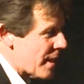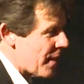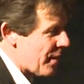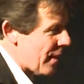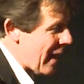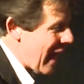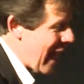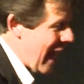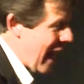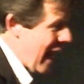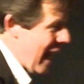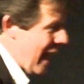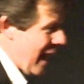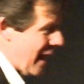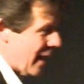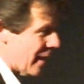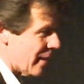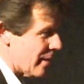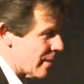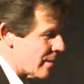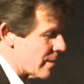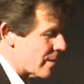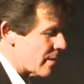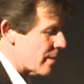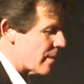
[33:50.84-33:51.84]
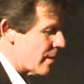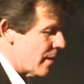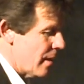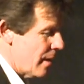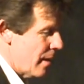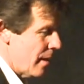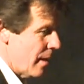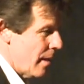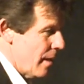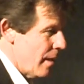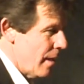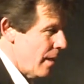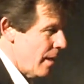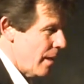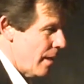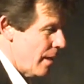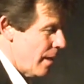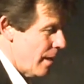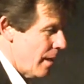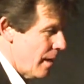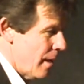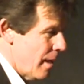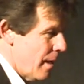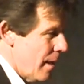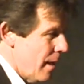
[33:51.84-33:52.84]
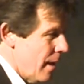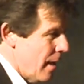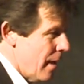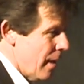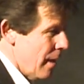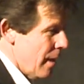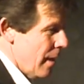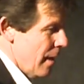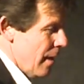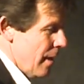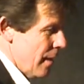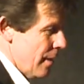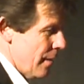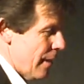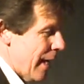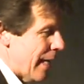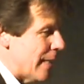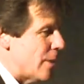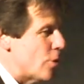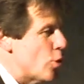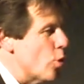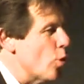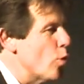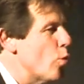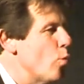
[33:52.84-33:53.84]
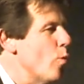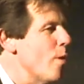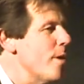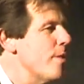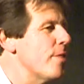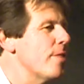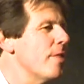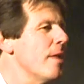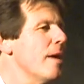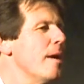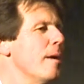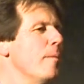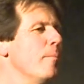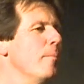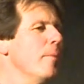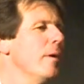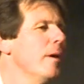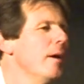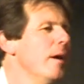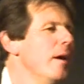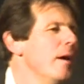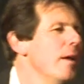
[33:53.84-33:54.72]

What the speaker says: in their hands. They took with them